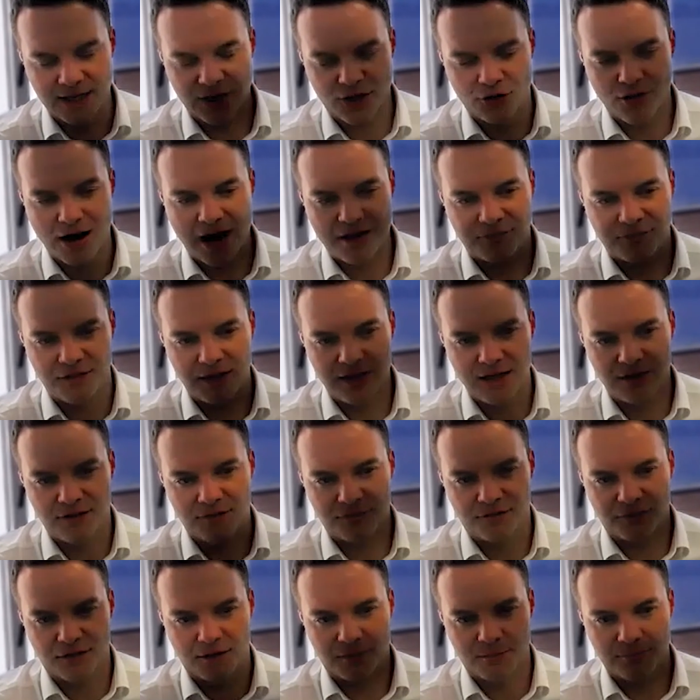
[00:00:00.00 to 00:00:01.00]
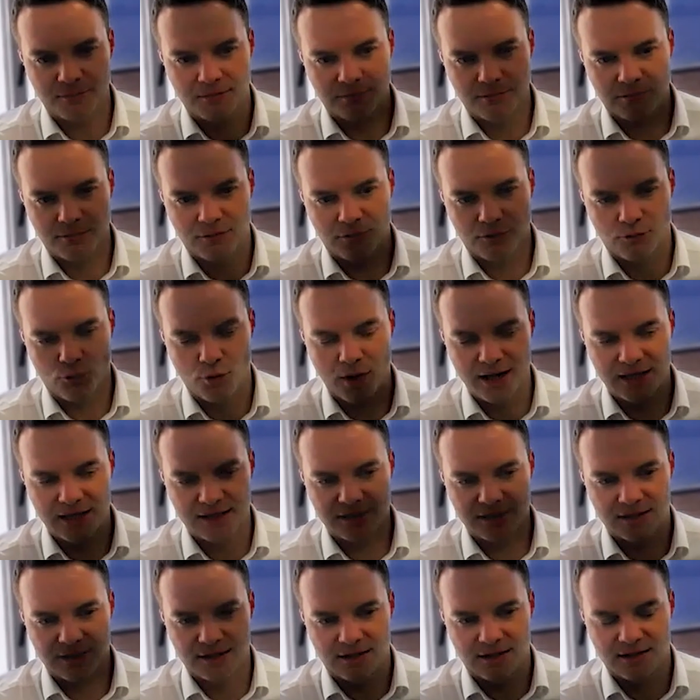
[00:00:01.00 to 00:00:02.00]
graphene from
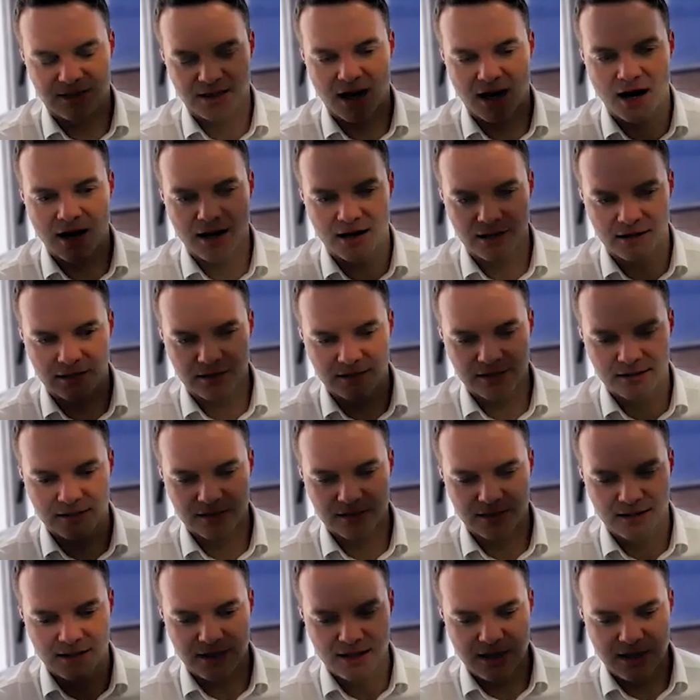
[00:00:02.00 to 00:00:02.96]
waste tires.